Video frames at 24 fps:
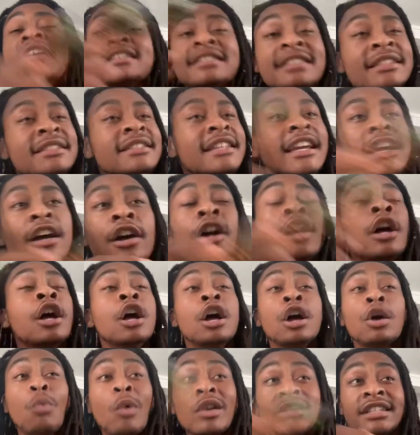Because this
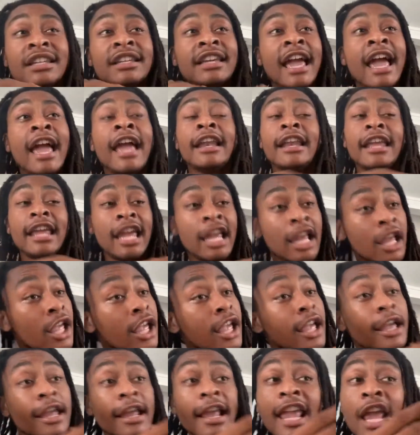nigga, once again,
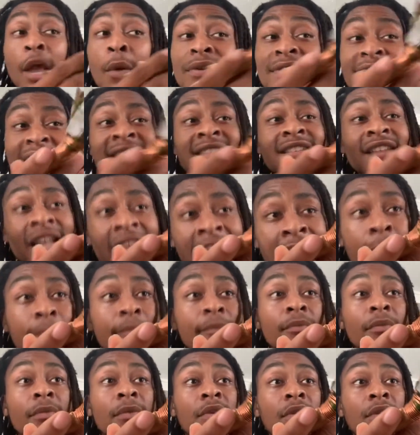he was asleep.